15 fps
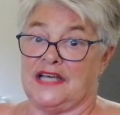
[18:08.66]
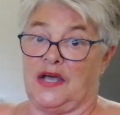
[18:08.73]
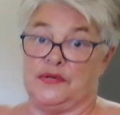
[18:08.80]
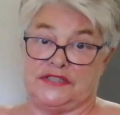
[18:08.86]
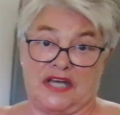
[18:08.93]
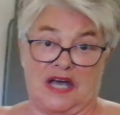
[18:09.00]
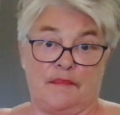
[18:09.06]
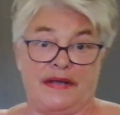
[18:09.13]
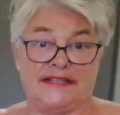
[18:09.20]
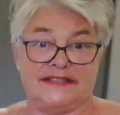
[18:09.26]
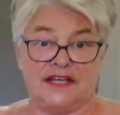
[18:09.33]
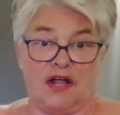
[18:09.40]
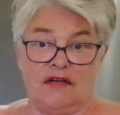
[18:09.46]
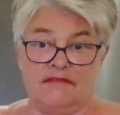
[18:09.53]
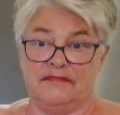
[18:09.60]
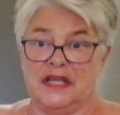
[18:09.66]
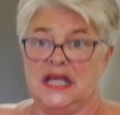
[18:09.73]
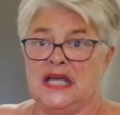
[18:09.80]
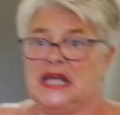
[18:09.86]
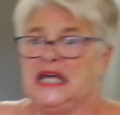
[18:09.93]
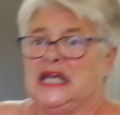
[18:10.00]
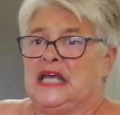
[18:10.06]
I always cut myself.
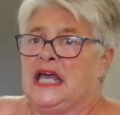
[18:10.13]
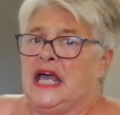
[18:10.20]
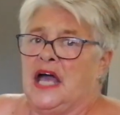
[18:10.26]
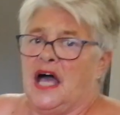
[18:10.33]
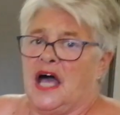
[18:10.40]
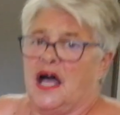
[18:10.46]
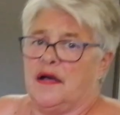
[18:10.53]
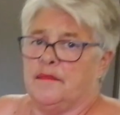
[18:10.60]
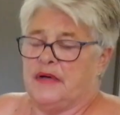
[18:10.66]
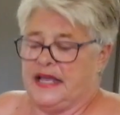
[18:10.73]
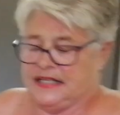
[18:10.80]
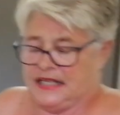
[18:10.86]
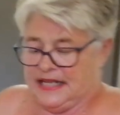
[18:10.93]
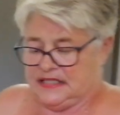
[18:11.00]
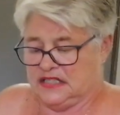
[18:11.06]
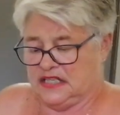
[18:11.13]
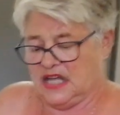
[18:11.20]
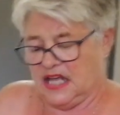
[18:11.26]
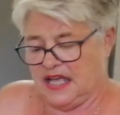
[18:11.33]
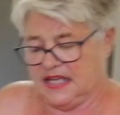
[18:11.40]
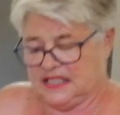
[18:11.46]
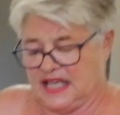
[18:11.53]

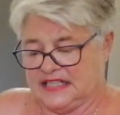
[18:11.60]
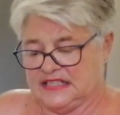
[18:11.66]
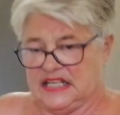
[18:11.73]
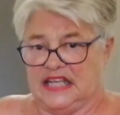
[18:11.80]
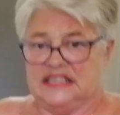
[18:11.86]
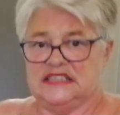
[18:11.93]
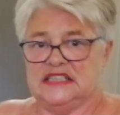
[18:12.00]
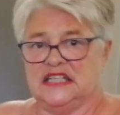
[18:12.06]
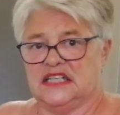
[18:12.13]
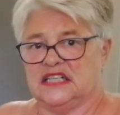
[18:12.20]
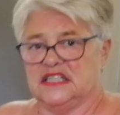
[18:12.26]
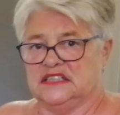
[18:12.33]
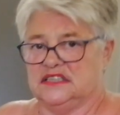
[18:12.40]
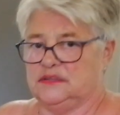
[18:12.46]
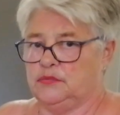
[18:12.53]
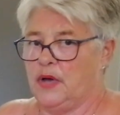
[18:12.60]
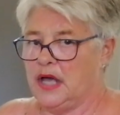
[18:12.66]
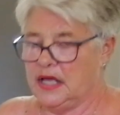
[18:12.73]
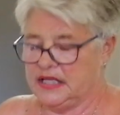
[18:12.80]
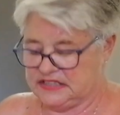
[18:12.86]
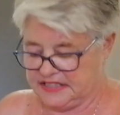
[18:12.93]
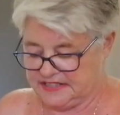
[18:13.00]
I slice it because
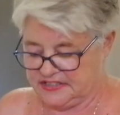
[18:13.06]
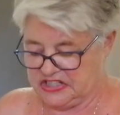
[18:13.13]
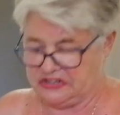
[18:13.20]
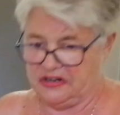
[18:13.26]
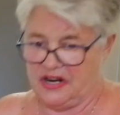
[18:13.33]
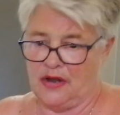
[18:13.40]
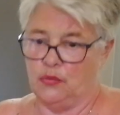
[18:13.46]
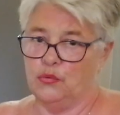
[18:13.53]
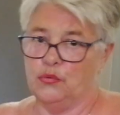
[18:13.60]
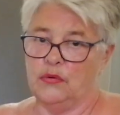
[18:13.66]
it's easier, and I